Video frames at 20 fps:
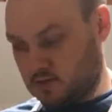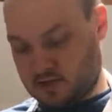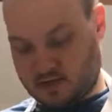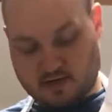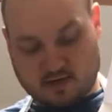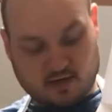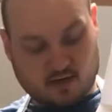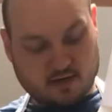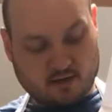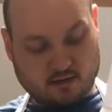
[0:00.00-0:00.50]

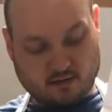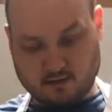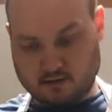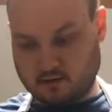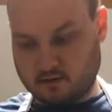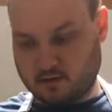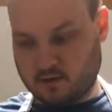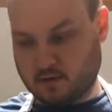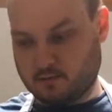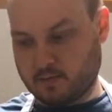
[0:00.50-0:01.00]
there,
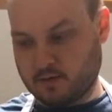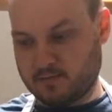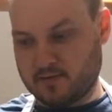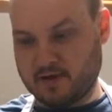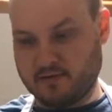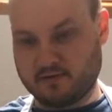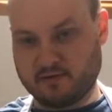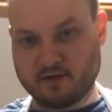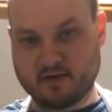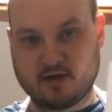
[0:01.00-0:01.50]
got my
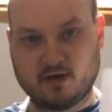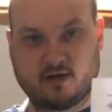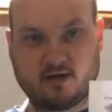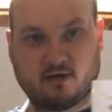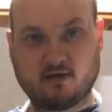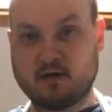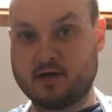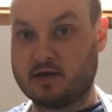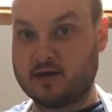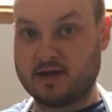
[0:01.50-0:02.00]
method,
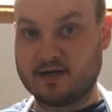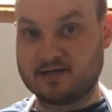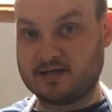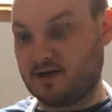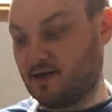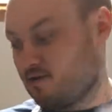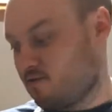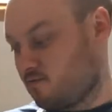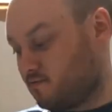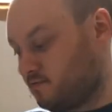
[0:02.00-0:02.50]
let's
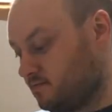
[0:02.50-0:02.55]
go.